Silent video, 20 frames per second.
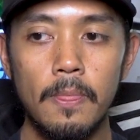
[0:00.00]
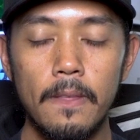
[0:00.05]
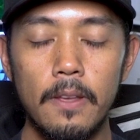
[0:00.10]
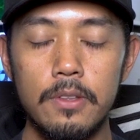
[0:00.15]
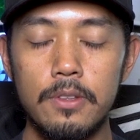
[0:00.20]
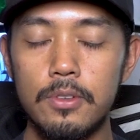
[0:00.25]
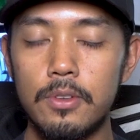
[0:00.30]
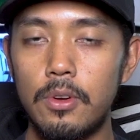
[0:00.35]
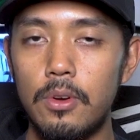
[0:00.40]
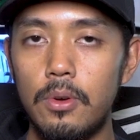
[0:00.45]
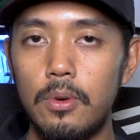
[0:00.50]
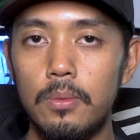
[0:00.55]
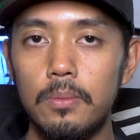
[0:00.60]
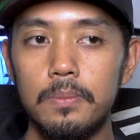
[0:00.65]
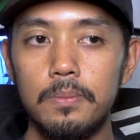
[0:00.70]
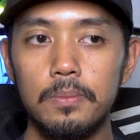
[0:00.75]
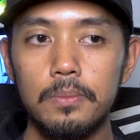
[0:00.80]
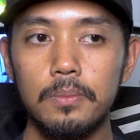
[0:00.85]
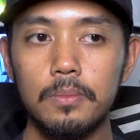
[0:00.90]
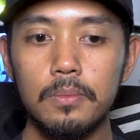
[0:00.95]
And so
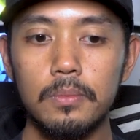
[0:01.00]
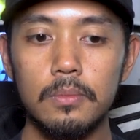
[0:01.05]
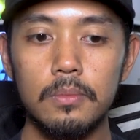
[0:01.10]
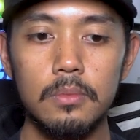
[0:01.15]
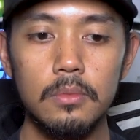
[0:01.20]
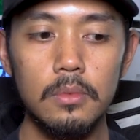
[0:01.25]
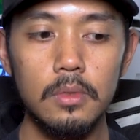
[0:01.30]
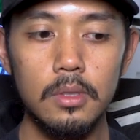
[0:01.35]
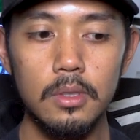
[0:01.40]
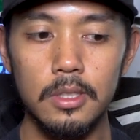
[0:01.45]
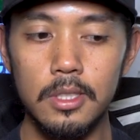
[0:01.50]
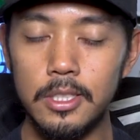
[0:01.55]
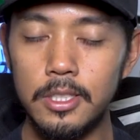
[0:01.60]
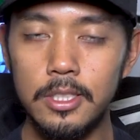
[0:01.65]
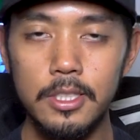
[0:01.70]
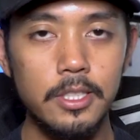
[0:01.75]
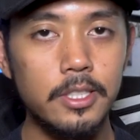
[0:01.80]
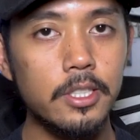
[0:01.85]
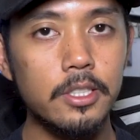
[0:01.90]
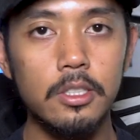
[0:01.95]
the
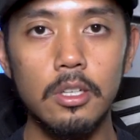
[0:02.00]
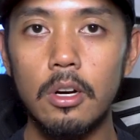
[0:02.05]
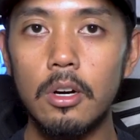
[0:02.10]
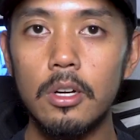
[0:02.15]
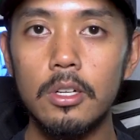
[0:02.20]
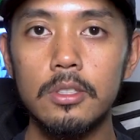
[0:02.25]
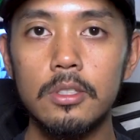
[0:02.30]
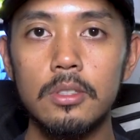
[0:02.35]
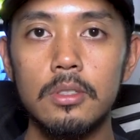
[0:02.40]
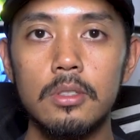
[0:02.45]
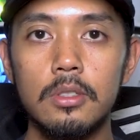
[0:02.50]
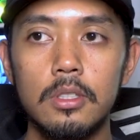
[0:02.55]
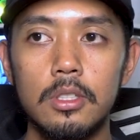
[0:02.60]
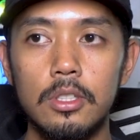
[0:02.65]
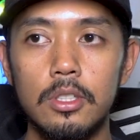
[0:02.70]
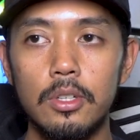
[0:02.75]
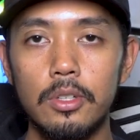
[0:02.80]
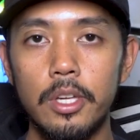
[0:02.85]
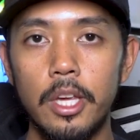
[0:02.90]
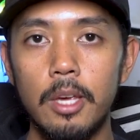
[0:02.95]
C6Rs, you
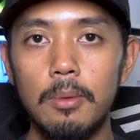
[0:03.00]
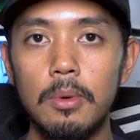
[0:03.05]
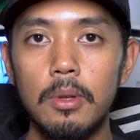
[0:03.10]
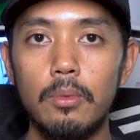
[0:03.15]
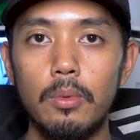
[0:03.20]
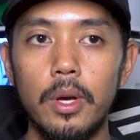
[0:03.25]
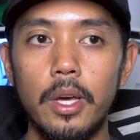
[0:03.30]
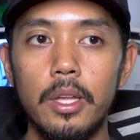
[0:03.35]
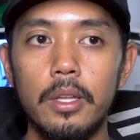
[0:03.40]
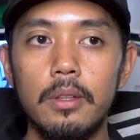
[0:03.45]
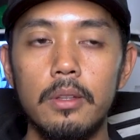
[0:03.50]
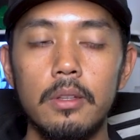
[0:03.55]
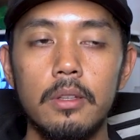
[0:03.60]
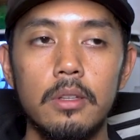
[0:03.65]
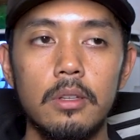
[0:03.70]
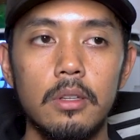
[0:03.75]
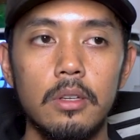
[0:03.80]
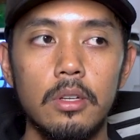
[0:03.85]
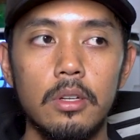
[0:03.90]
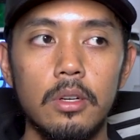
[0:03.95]
know, came and went,
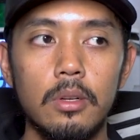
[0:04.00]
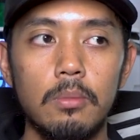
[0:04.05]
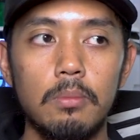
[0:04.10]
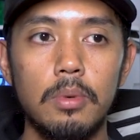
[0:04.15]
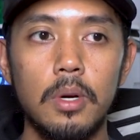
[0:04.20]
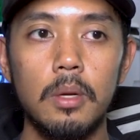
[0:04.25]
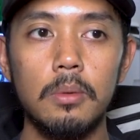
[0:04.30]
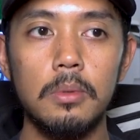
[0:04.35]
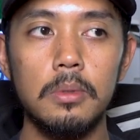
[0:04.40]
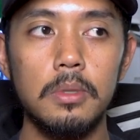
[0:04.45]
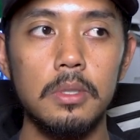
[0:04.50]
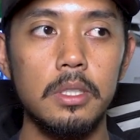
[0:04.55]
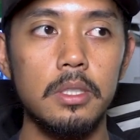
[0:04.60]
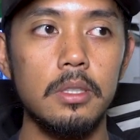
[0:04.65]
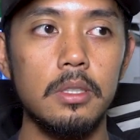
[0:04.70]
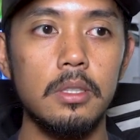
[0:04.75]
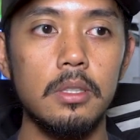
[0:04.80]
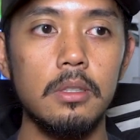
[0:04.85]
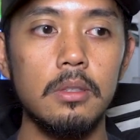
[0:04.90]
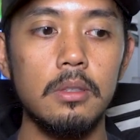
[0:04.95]
you know, probably
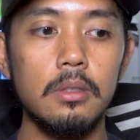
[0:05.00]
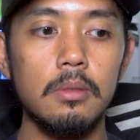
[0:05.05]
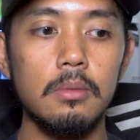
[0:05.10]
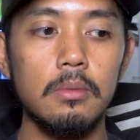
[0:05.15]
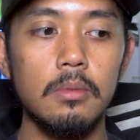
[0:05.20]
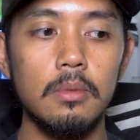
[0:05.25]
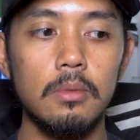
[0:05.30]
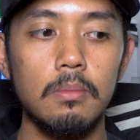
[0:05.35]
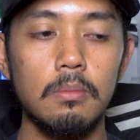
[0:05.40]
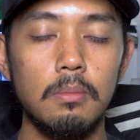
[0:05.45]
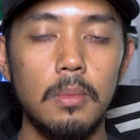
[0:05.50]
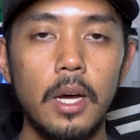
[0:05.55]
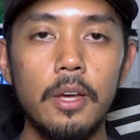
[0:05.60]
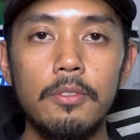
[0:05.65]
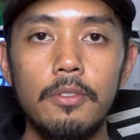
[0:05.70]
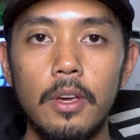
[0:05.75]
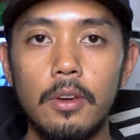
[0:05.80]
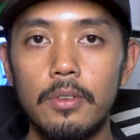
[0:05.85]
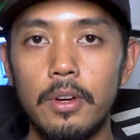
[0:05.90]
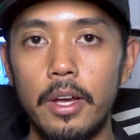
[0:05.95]
my
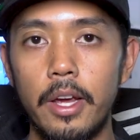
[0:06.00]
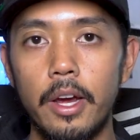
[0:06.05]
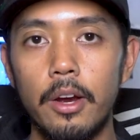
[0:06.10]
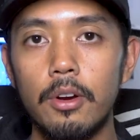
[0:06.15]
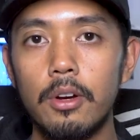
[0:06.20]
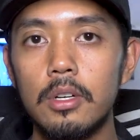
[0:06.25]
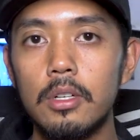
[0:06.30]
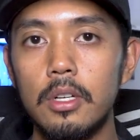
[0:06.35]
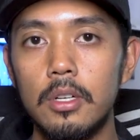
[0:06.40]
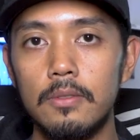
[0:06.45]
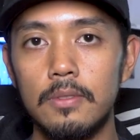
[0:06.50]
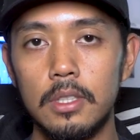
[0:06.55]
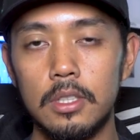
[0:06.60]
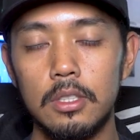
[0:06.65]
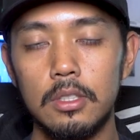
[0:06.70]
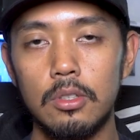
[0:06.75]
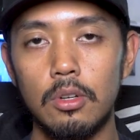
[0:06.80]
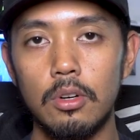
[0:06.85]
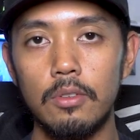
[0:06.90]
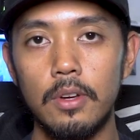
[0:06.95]
favorite era of the
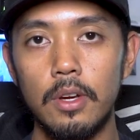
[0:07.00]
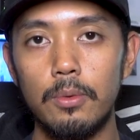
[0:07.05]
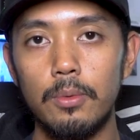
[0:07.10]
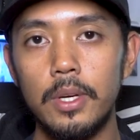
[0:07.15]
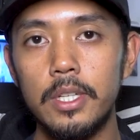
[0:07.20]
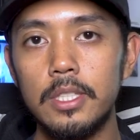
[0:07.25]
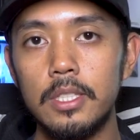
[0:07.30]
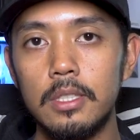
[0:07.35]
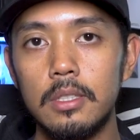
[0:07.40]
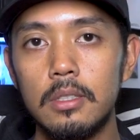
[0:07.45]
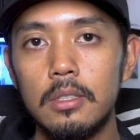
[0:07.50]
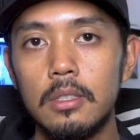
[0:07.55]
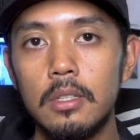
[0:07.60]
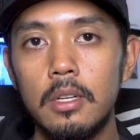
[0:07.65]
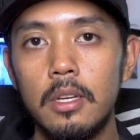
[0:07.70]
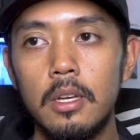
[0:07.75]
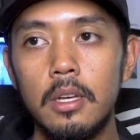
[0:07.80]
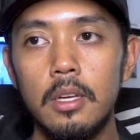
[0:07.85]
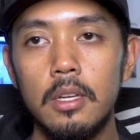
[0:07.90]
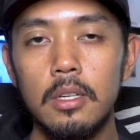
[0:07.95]
Corvette Racing
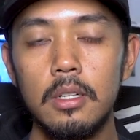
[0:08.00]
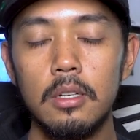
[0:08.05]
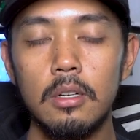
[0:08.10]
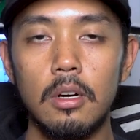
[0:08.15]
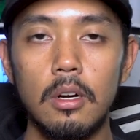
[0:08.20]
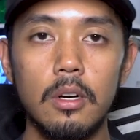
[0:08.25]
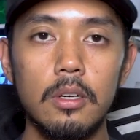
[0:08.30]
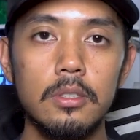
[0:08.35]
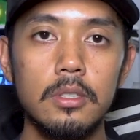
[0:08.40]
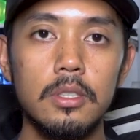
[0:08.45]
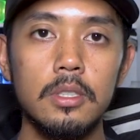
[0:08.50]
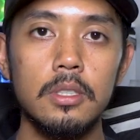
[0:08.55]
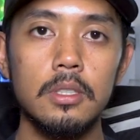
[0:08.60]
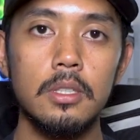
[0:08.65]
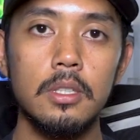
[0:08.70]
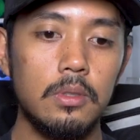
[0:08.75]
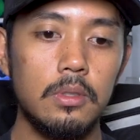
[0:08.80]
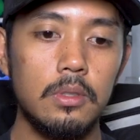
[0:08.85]
cars.